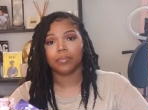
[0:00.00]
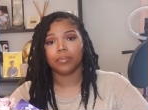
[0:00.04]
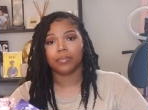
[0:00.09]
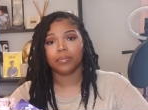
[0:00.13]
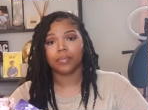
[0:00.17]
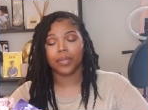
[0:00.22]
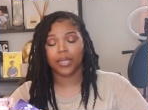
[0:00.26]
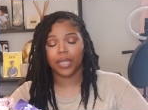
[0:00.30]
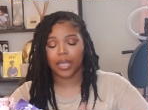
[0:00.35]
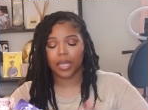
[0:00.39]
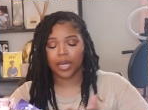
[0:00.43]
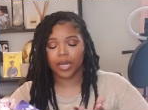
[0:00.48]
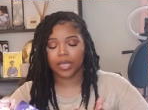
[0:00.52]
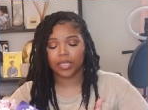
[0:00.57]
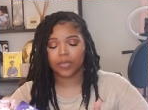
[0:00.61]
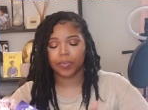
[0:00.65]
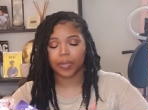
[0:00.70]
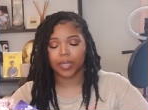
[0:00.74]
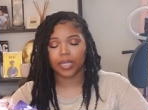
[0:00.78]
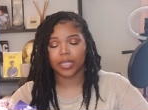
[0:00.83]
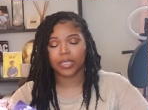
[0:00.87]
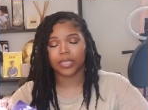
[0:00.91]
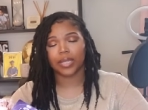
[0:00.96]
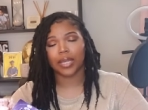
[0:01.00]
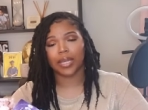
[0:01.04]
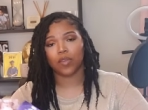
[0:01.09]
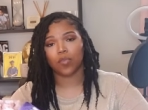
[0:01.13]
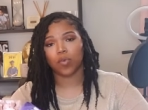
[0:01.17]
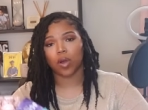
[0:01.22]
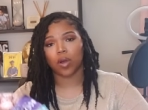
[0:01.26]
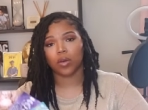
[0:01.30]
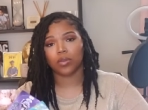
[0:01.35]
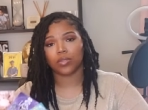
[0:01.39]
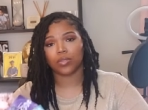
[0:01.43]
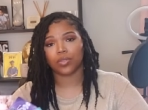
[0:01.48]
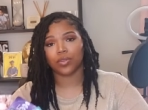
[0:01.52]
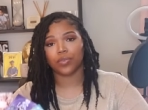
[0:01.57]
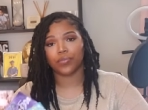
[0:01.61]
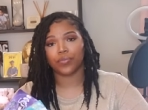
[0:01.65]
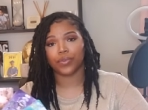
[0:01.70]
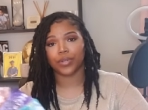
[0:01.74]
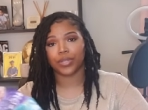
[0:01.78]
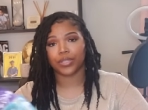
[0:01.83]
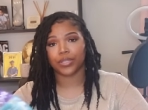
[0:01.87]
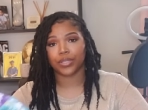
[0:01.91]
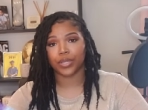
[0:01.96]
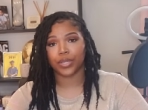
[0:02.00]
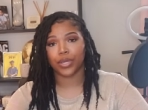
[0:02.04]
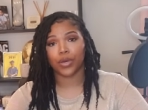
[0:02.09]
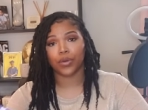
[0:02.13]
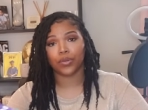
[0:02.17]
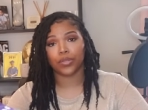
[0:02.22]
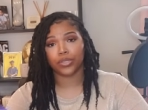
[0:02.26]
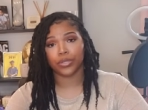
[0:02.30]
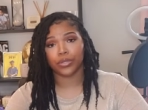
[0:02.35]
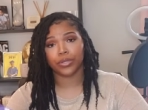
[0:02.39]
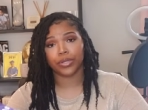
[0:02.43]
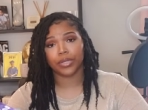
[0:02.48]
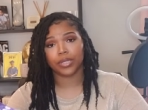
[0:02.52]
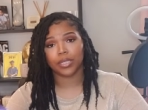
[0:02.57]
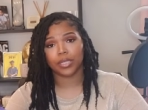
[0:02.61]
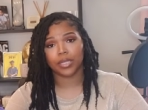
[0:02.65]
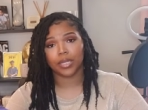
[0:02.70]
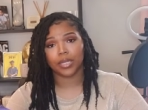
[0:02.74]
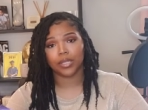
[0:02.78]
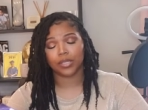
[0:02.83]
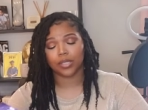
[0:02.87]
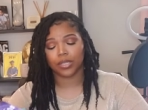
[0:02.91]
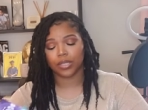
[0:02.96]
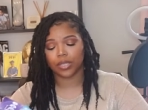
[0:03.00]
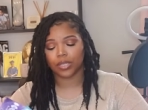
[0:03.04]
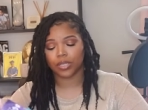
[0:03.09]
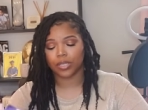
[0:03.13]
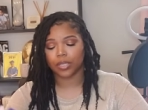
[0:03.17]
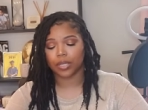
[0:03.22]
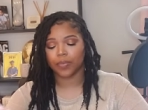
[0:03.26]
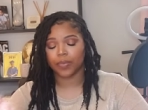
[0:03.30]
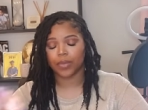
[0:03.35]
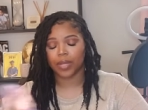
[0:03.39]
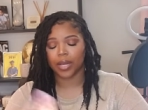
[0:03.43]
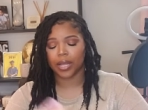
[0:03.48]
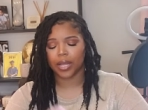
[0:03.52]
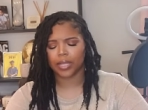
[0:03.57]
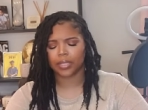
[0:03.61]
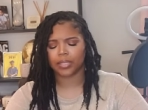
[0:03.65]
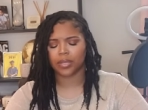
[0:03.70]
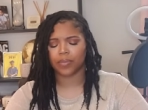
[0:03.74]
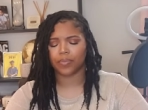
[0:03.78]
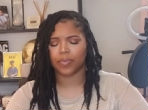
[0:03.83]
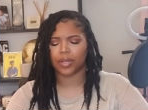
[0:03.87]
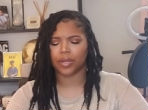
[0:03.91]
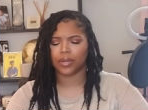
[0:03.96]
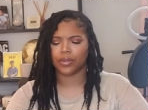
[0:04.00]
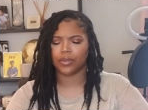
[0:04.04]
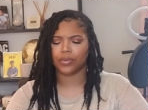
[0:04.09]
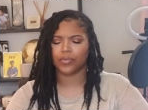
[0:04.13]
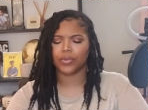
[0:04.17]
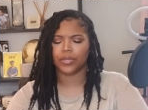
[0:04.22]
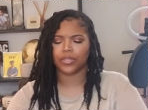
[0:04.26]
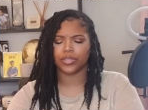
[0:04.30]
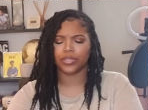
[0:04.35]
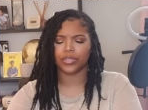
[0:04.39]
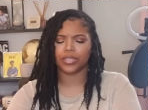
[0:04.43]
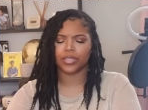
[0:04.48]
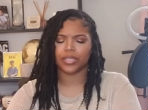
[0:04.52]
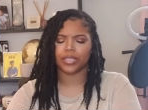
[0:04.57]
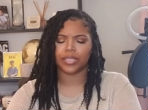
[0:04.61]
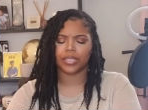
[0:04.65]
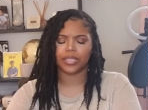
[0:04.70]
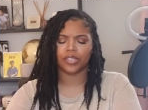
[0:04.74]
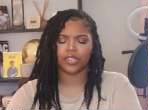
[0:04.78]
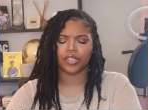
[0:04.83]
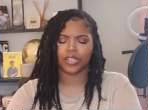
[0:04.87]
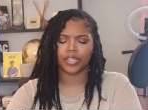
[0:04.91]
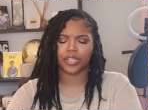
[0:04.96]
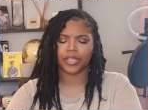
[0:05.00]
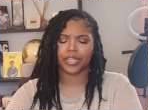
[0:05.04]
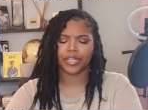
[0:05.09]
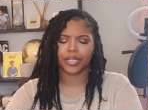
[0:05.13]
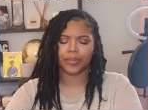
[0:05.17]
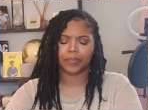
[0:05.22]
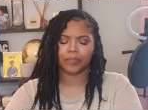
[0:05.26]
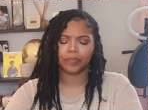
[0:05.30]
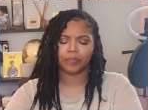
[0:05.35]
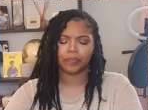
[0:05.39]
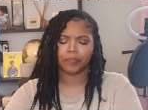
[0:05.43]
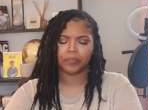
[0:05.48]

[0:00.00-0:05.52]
And that's because they crossed over into your jurisdiction. Something has something to do with jurisdiction here.